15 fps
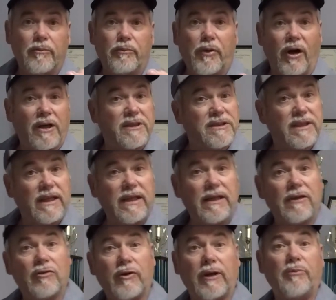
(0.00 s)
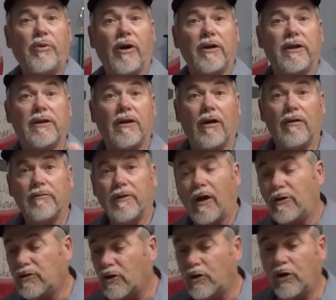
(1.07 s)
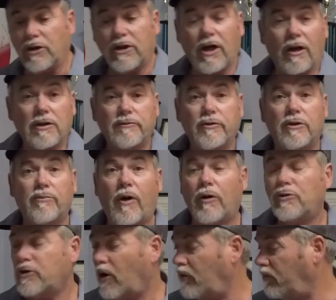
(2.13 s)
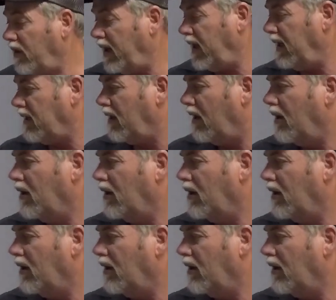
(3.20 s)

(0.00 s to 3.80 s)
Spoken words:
pumpkin seed, green pumpkin. Those are good colors for the Mojo rig,